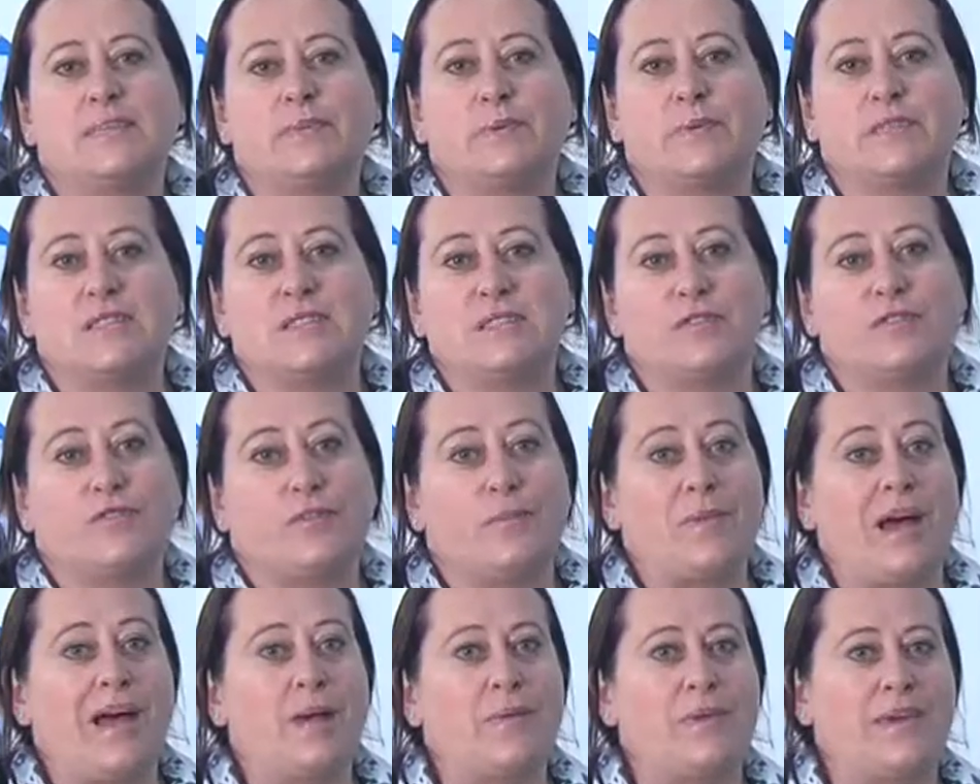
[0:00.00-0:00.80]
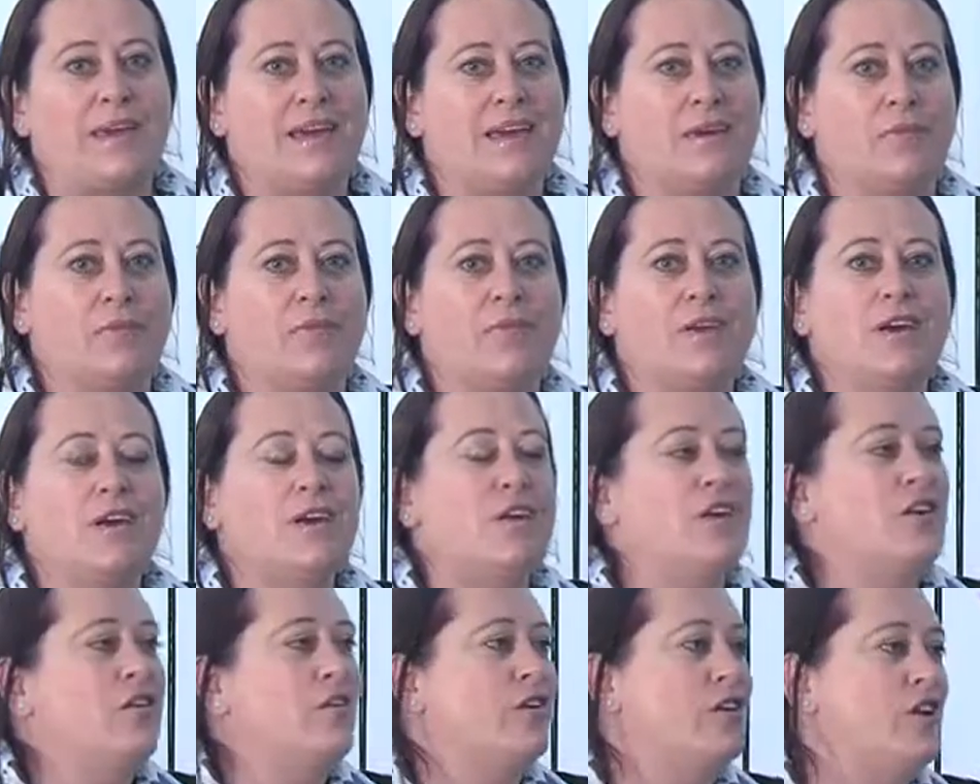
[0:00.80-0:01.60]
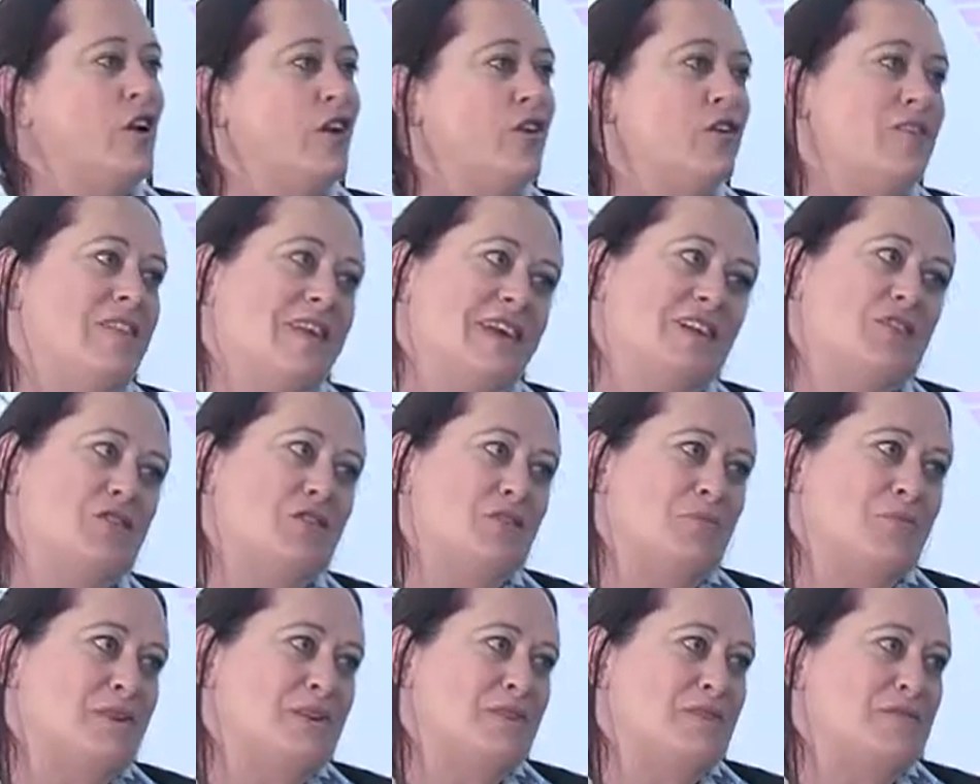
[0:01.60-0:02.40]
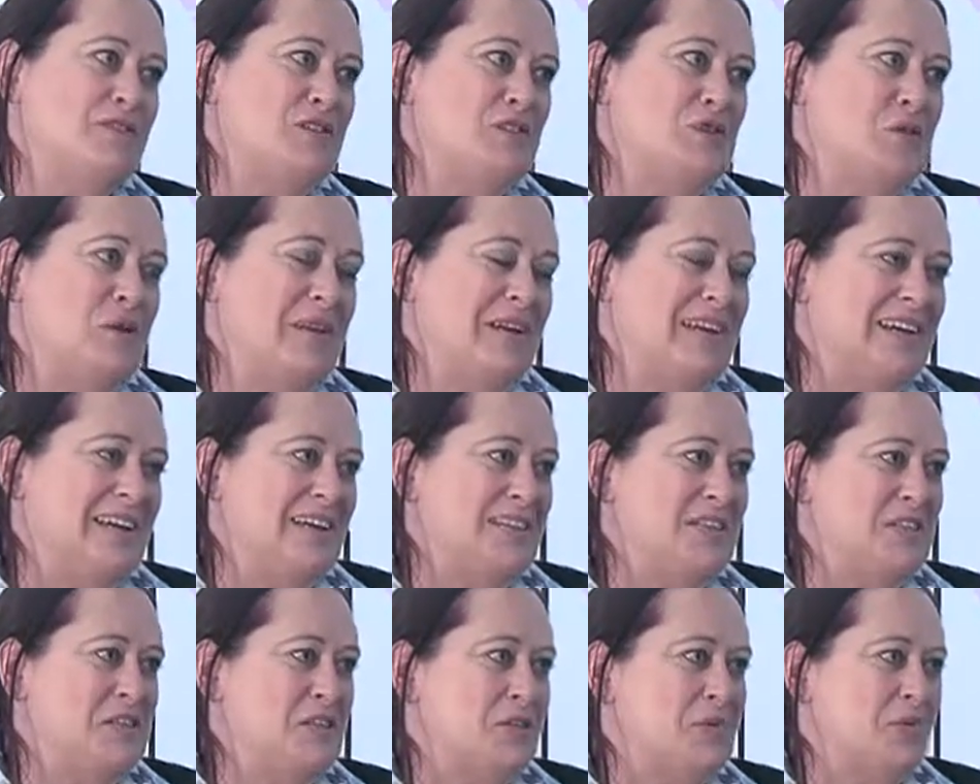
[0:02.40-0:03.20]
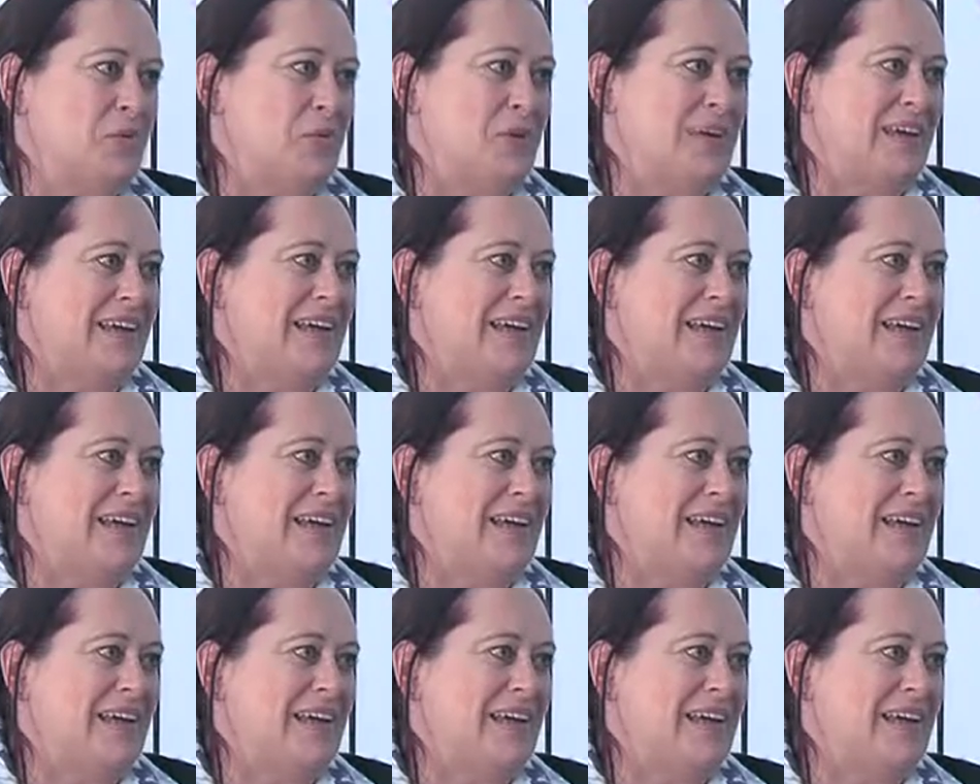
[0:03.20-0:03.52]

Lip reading: business from IBM. Ricardo, thanks so much for joining us this morning.